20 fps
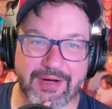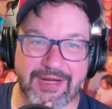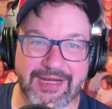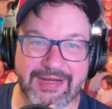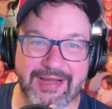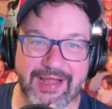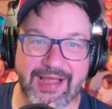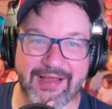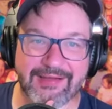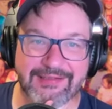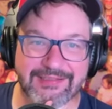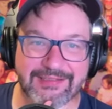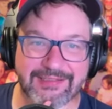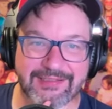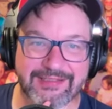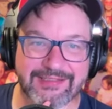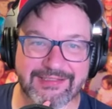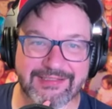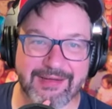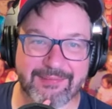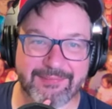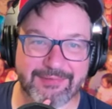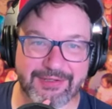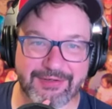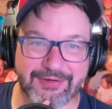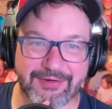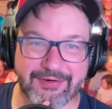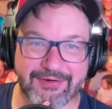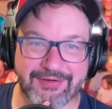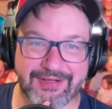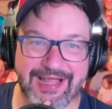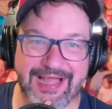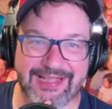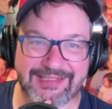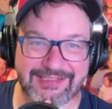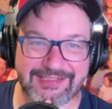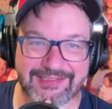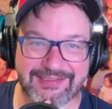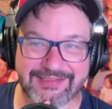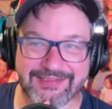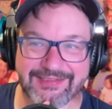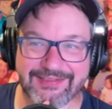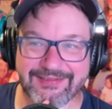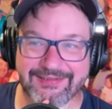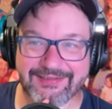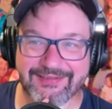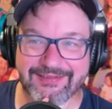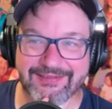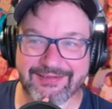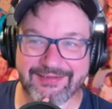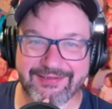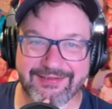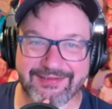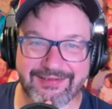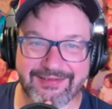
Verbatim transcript: he accidentally steps on her glasses. He